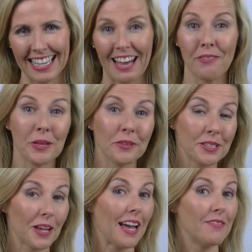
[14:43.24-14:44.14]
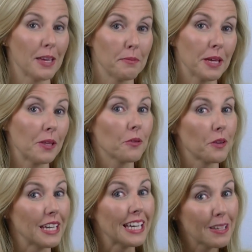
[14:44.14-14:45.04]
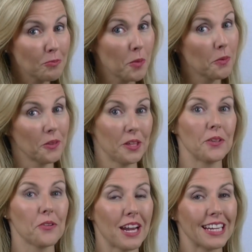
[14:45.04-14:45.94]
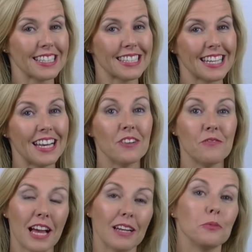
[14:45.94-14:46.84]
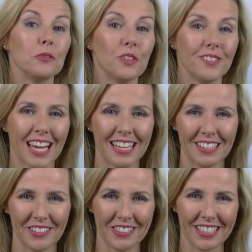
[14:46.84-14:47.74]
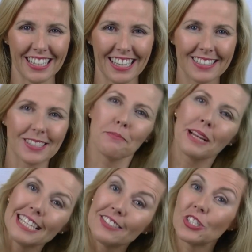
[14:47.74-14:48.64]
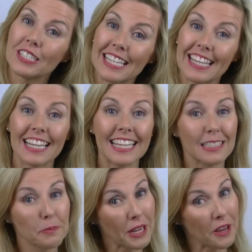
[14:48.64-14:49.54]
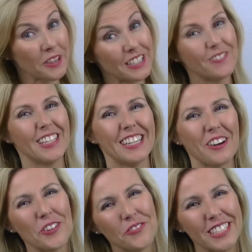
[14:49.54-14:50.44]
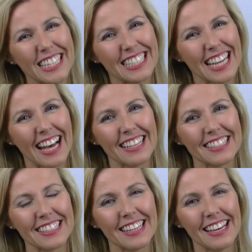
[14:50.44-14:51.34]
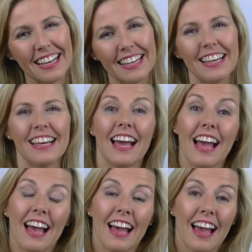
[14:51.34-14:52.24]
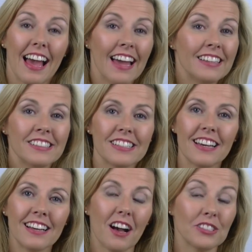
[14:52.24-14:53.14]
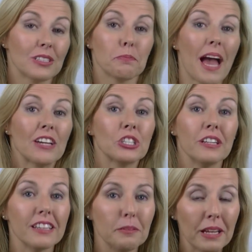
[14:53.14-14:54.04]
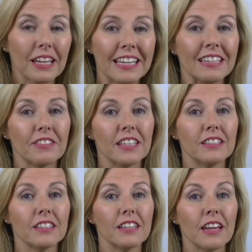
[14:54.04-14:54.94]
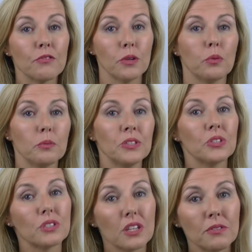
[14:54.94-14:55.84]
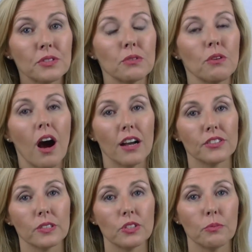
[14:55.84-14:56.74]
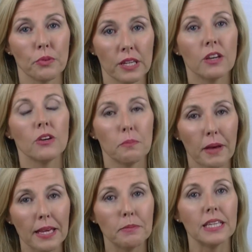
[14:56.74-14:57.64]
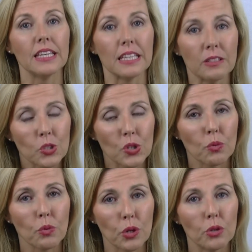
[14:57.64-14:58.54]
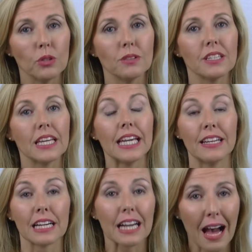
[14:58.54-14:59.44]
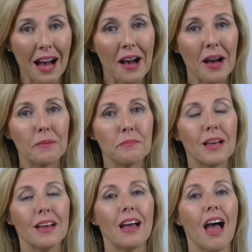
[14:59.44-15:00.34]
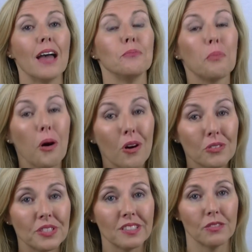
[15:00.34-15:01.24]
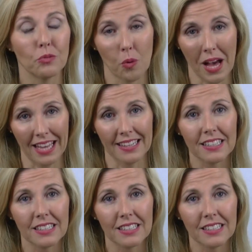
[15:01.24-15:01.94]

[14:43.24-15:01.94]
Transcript: And we also have MP3 hypnobirthing tracks available for download. So please just see the links below this video for details. And I just passionately believe that every woman deserves the right to bring her baby into the world in a calm and positive way.